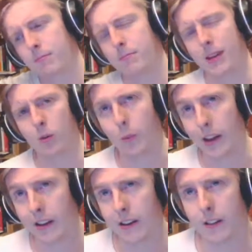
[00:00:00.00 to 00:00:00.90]
being
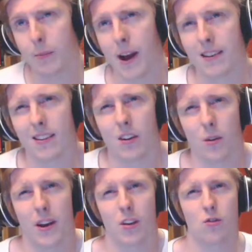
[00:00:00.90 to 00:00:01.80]
weird in the past and I
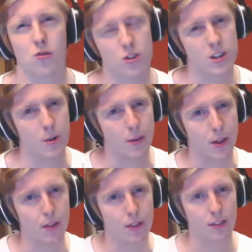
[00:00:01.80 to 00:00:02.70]
don't kind of trust it
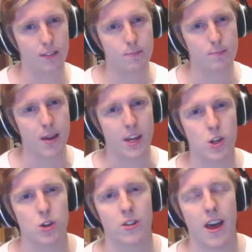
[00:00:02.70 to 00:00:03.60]
with making
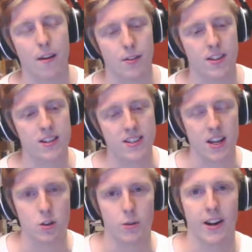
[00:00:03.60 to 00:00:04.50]
sure that everything
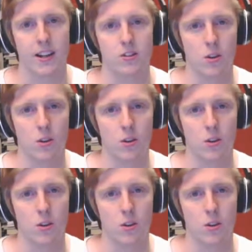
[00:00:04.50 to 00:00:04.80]
stays where it is.